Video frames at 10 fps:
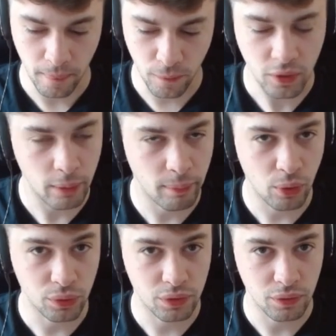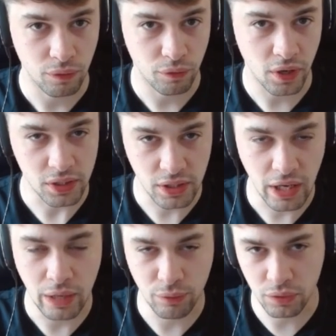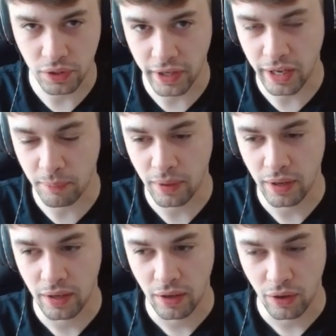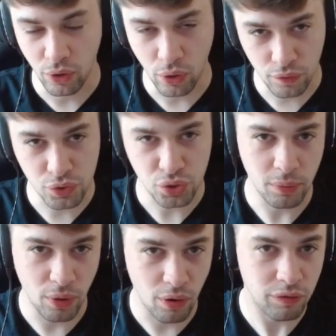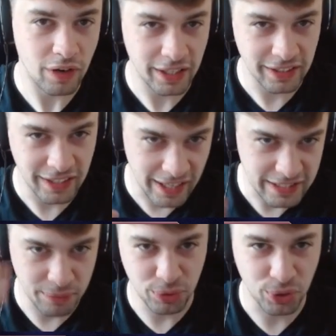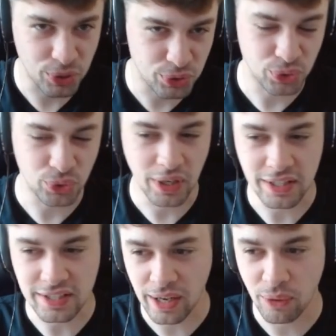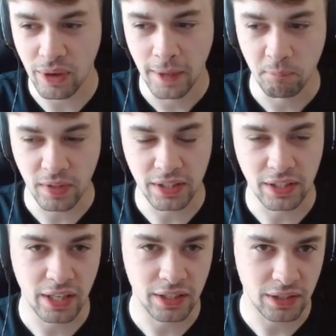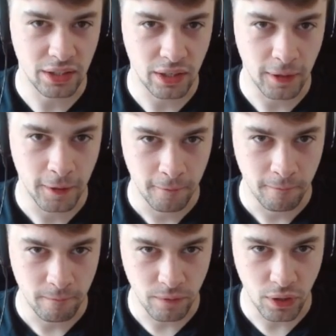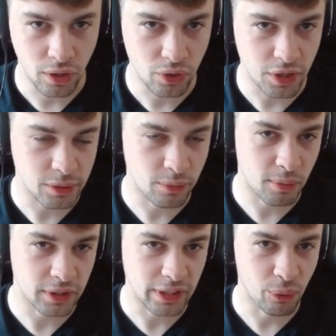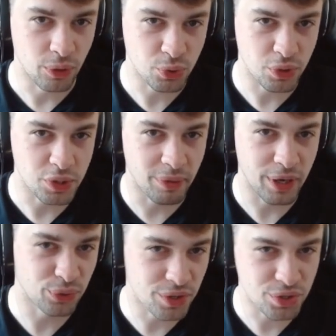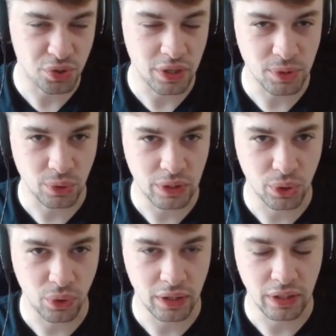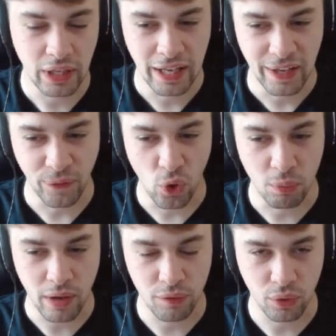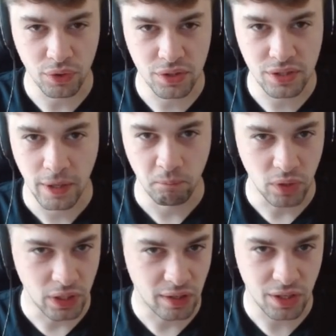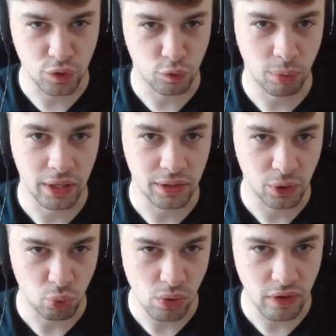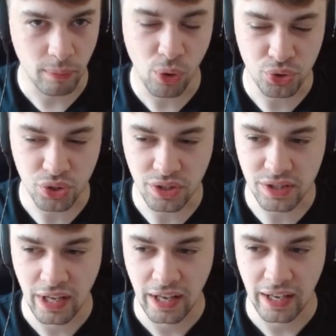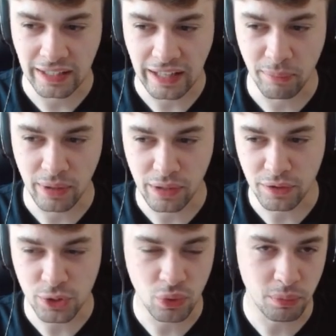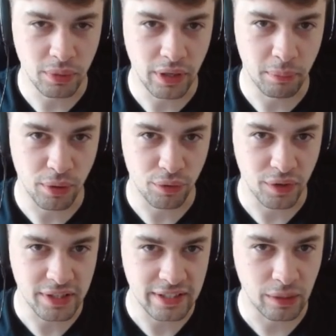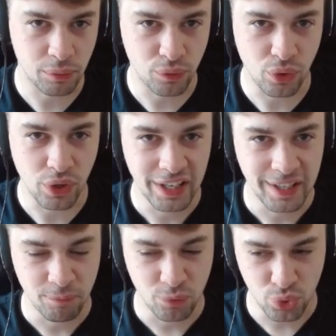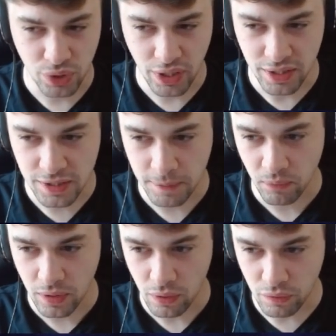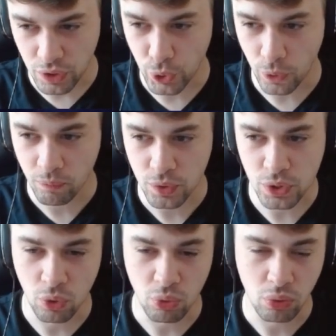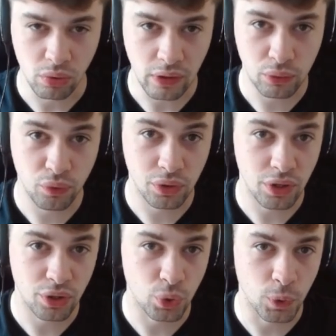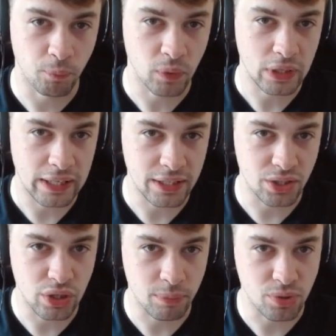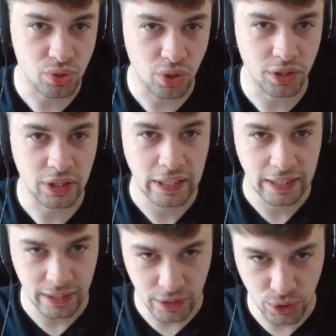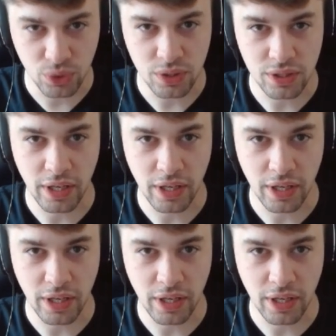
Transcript: talk about first half of the game off stream, offline, as I'm talking to you guys now, and then in the very crazy moment I will switch back to the stream so that you can know my thoughts in a rush of blood with emotions, and I believe this will be a perfect setup for today's video. So, without further ado, let's jump straight into this